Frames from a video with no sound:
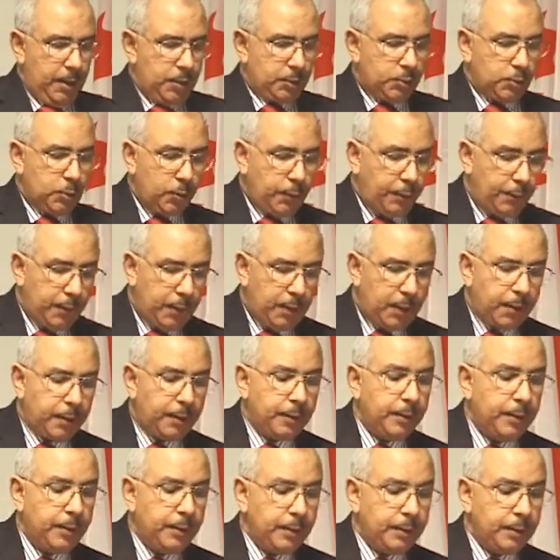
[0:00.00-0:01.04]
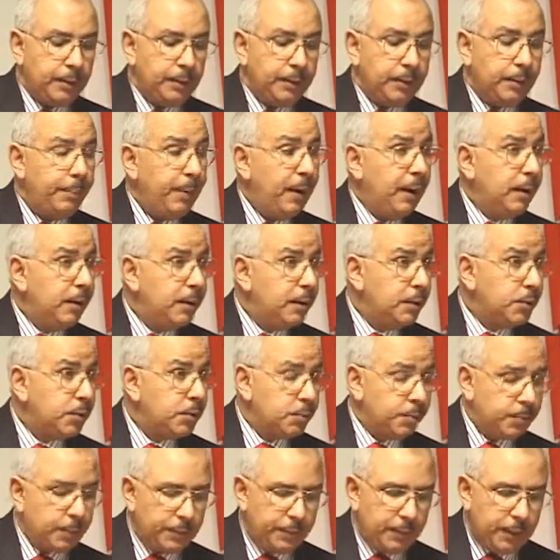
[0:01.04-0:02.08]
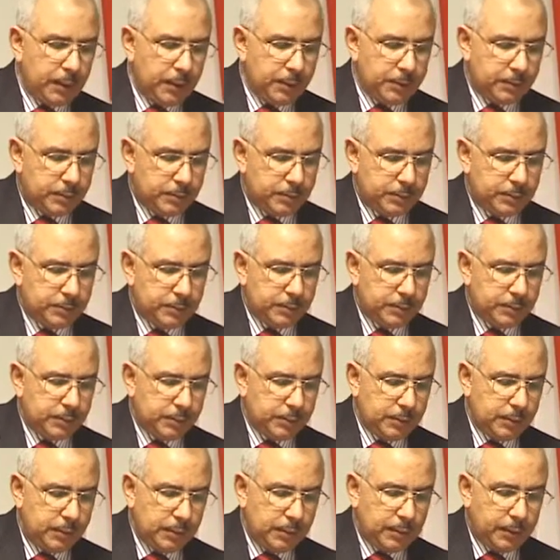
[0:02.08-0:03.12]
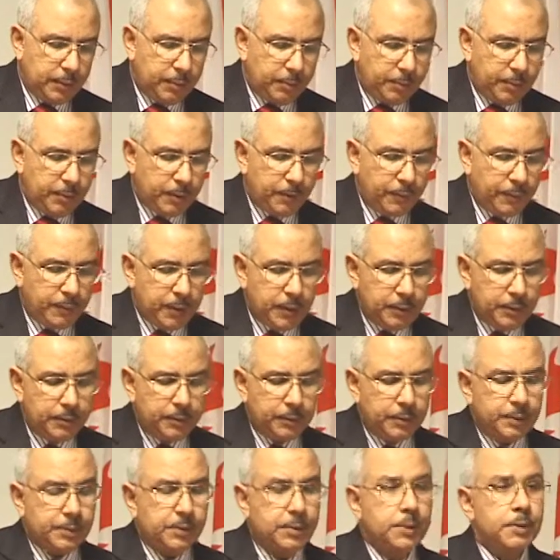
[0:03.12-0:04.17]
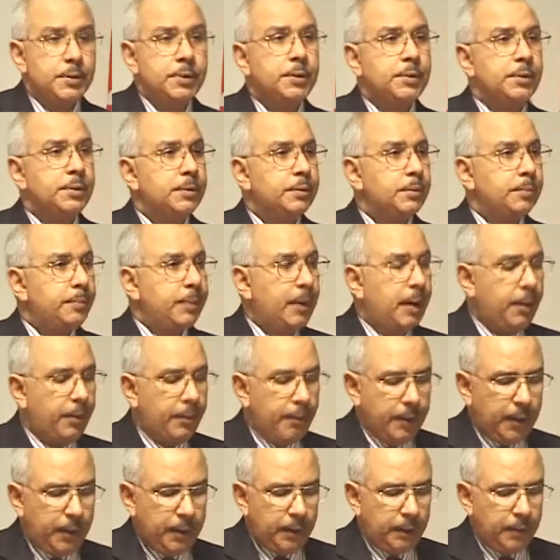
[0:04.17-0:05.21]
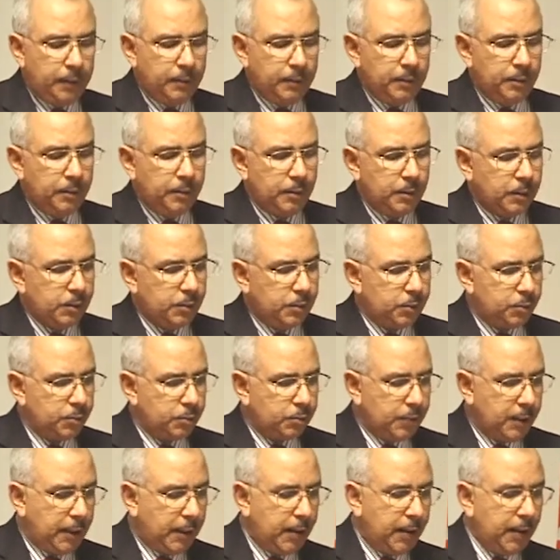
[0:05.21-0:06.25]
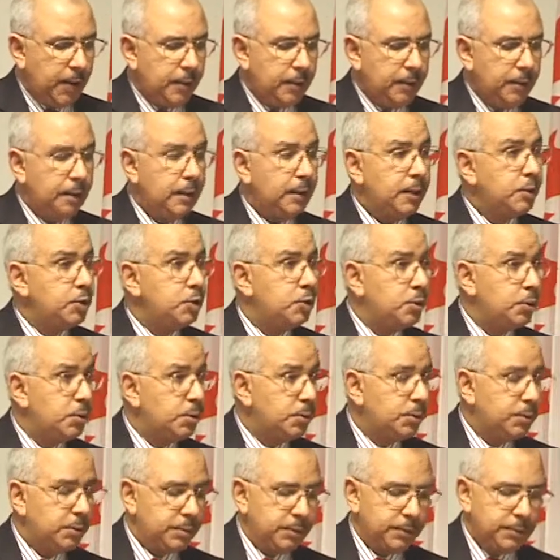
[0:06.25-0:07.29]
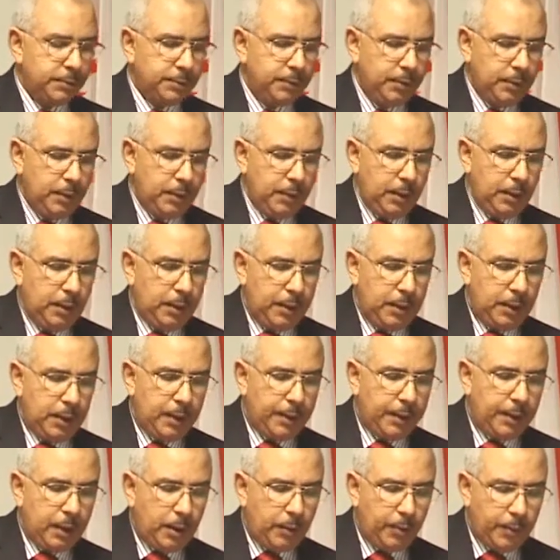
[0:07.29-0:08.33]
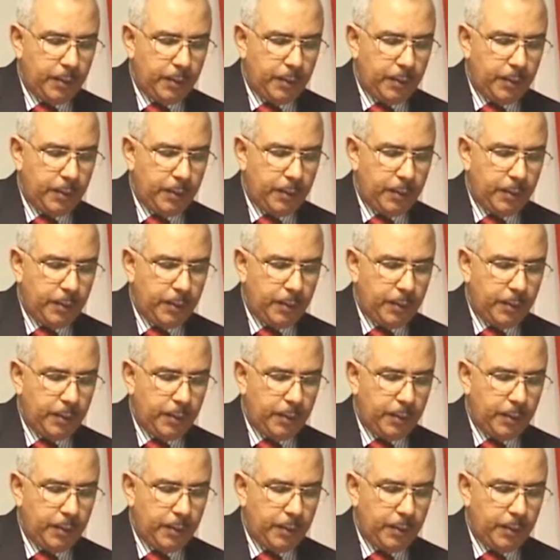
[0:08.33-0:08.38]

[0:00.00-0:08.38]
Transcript: So far, the banking supervisors in a number of countries such as Bahrain, Sudan, and Jordan are